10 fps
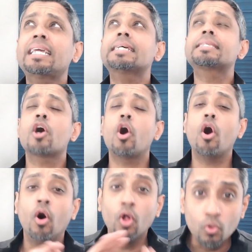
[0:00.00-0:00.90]
is
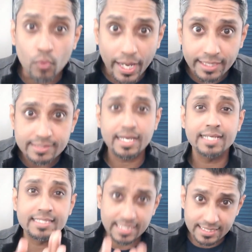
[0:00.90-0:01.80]
always a
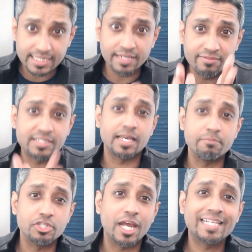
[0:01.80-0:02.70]
sensitive
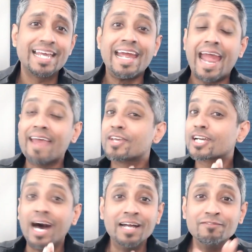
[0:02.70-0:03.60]
subject, and the
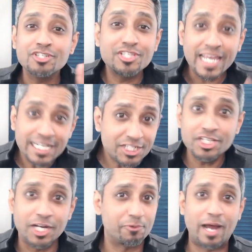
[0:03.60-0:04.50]
conversation
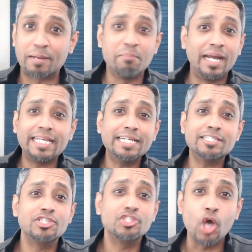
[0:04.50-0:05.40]
around money is
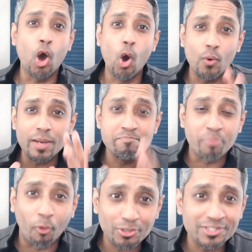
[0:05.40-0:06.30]
so
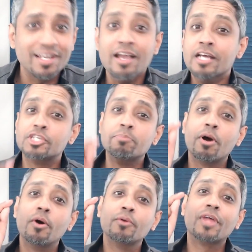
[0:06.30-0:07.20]
important to
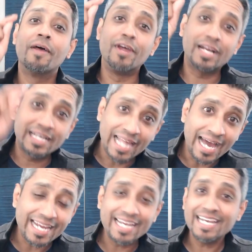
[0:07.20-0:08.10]
both the
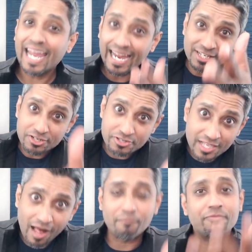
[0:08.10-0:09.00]
client and
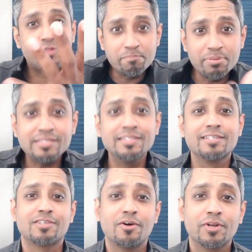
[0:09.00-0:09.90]
yourself, the business
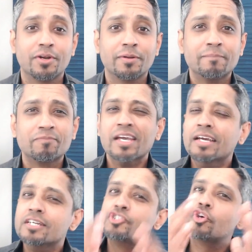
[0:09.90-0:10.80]
owner.
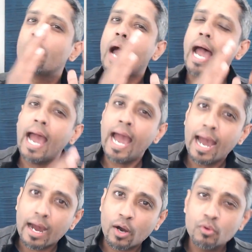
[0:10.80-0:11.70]
So
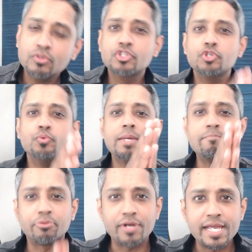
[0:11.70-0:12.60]
how do we
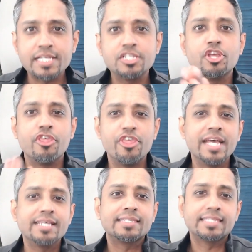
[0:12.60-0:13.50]
bridge
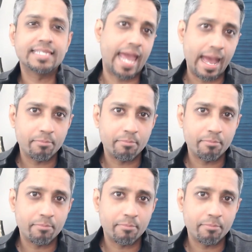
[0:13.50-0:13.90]
this gap?